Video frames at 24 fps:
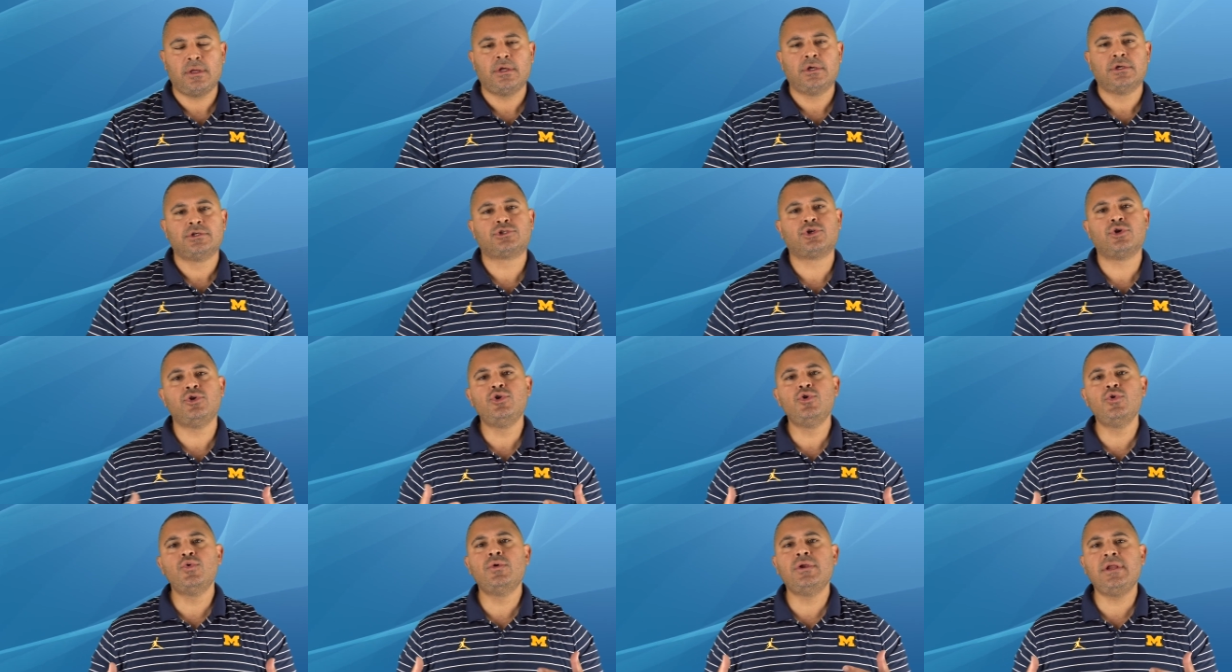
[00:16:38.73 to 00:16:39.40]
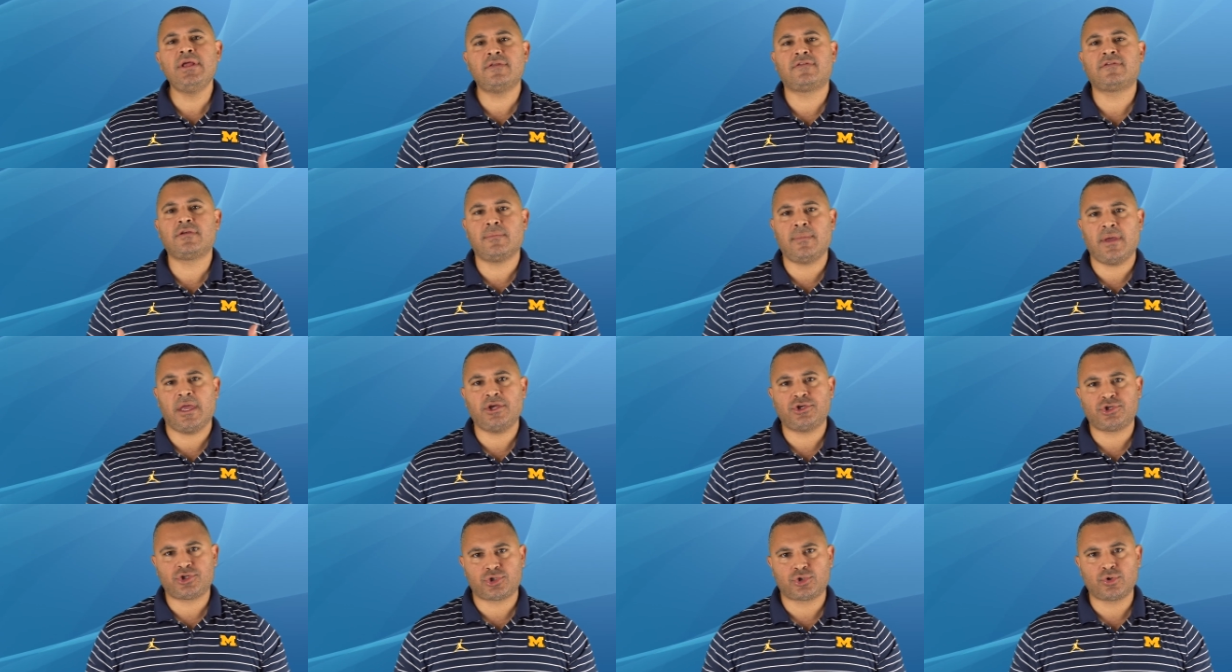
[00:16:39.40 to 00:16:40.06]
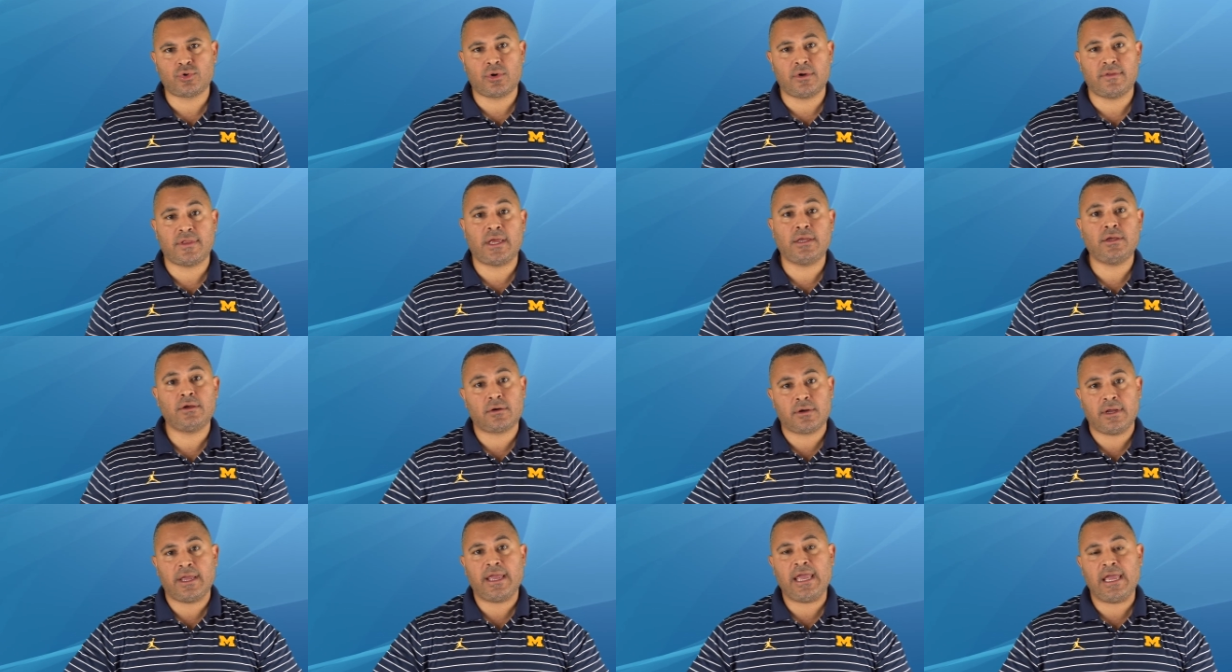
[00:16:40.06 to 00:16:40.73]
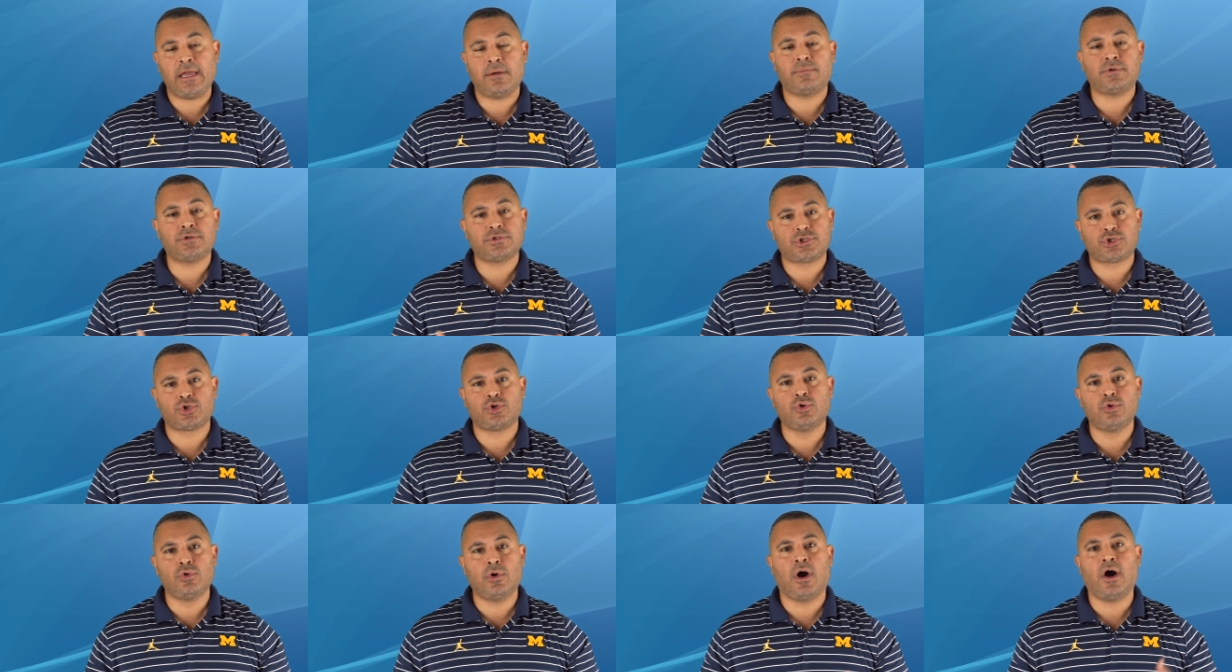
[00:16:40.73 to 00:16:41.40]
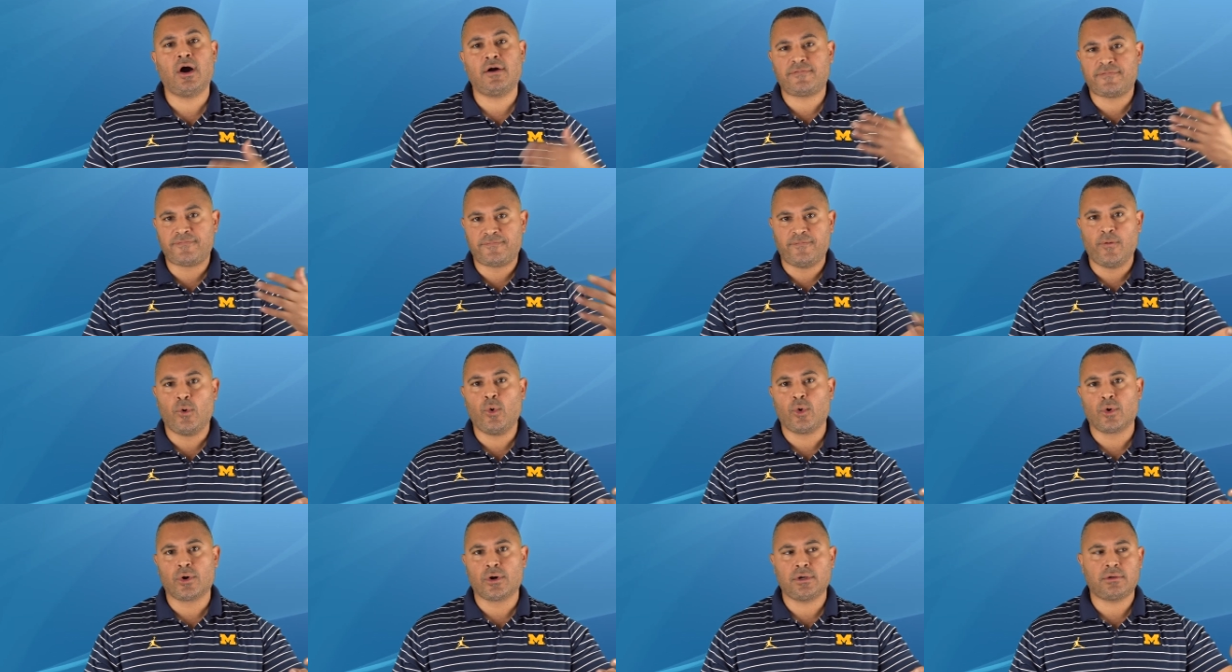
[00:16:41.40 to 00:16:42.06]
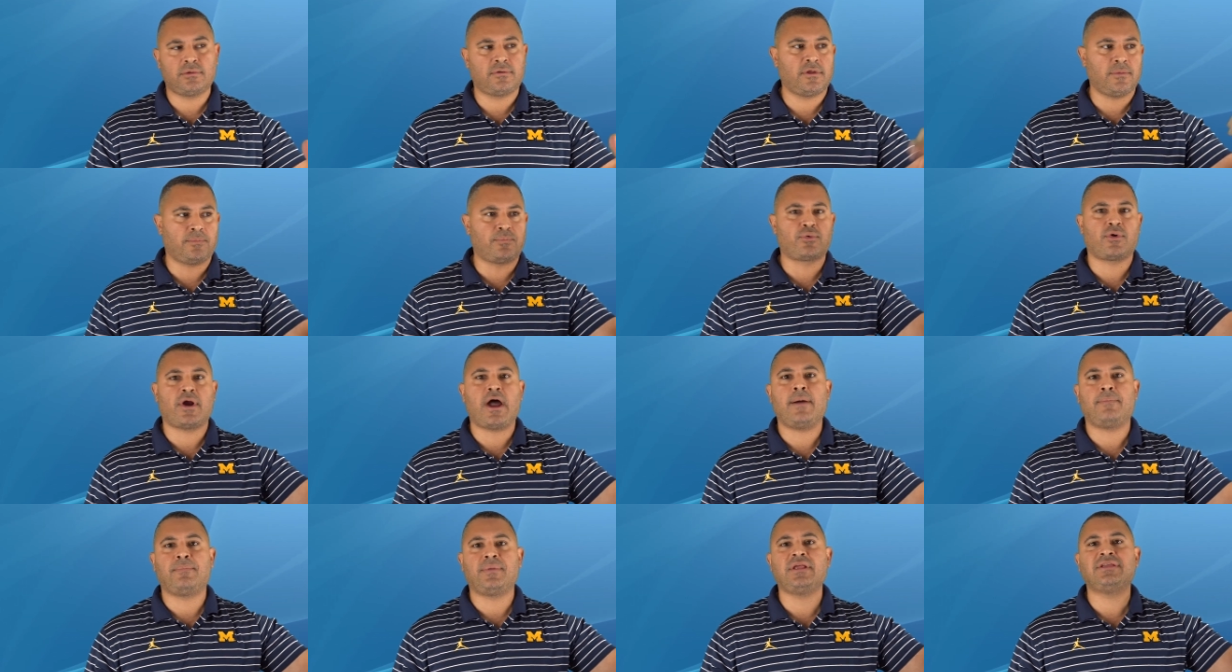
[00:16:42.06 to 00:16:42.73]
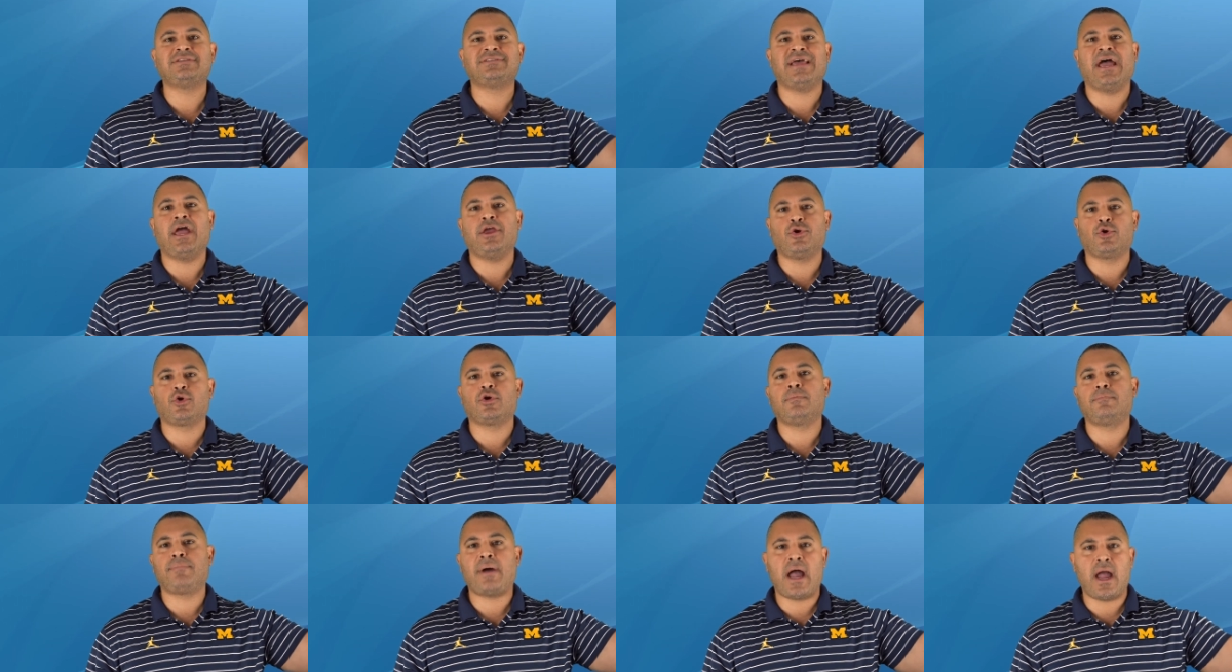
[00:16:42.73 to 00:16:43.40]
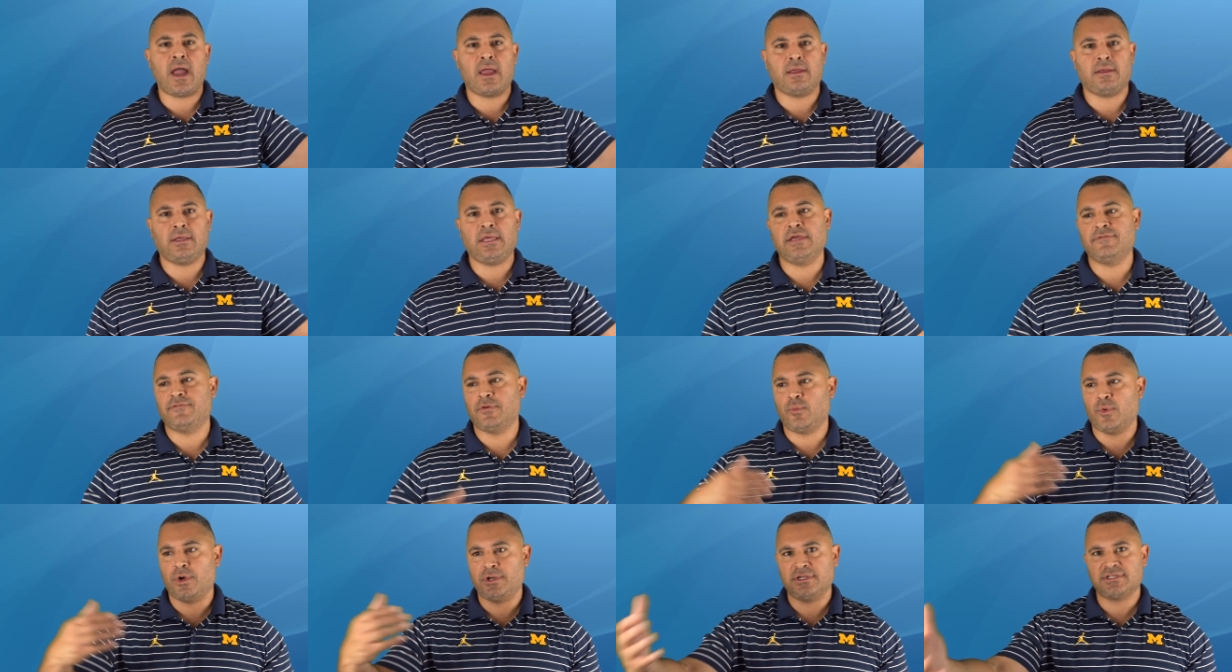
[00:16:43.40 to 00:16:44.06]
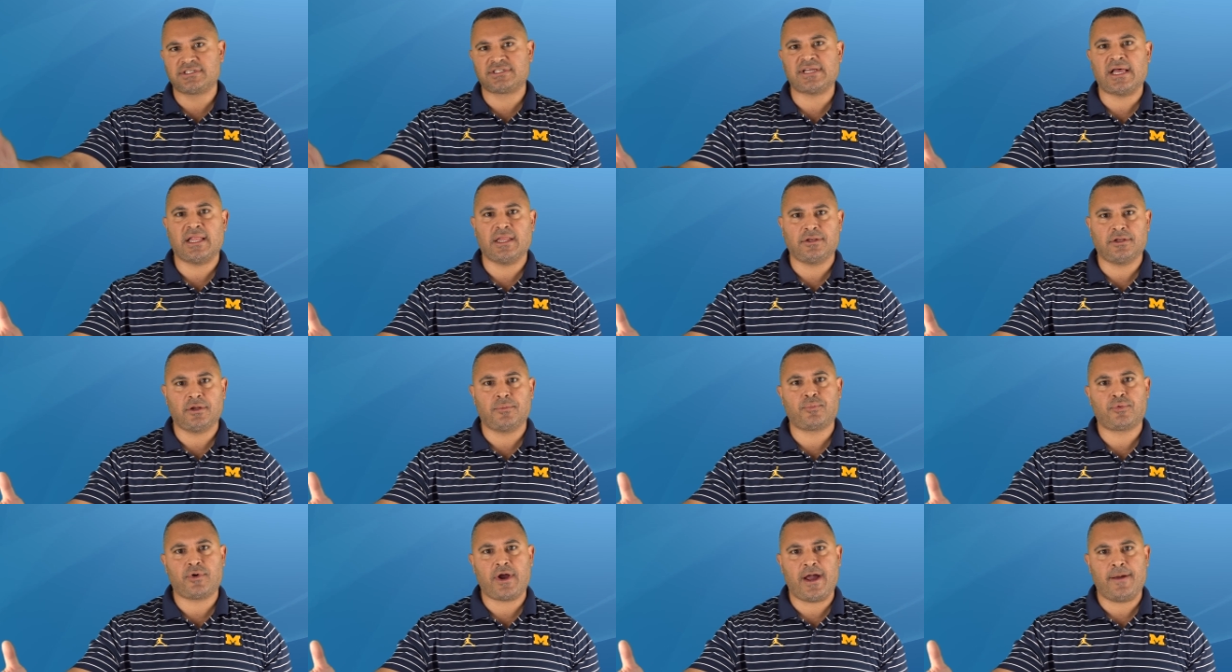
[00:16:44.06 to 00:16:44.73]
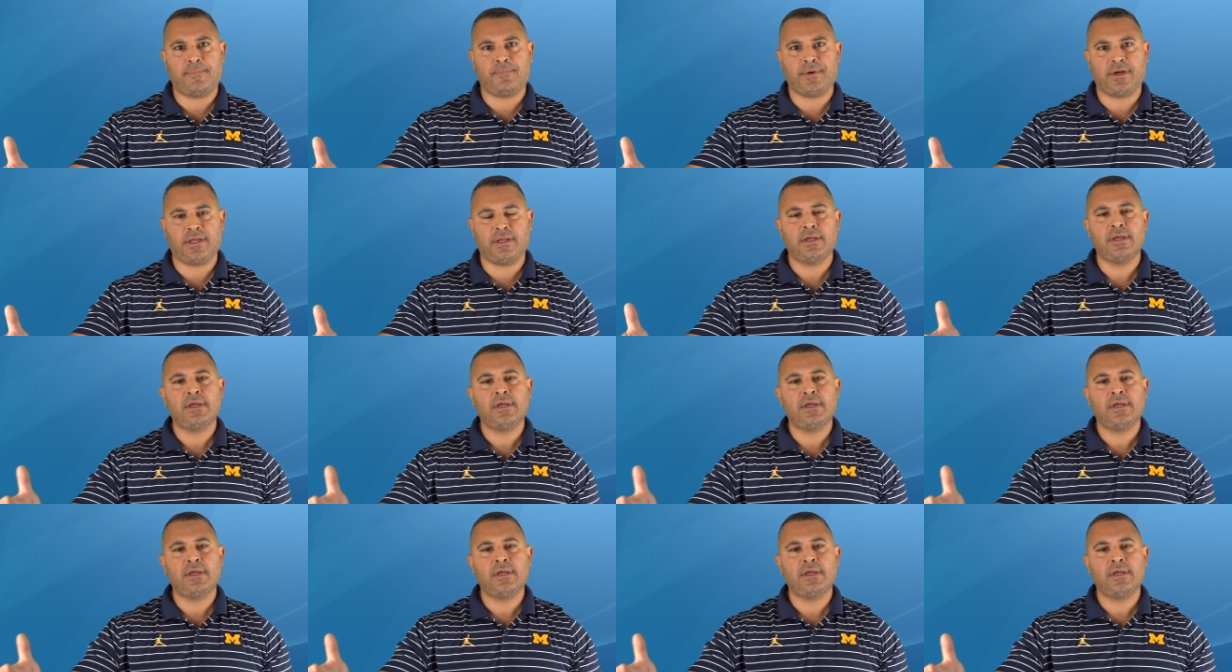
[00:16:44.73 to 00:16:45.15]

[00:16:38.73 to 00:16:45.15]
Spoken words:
So you need to make sure that you're able to afford the properties that you're buying, even when you're selling the property.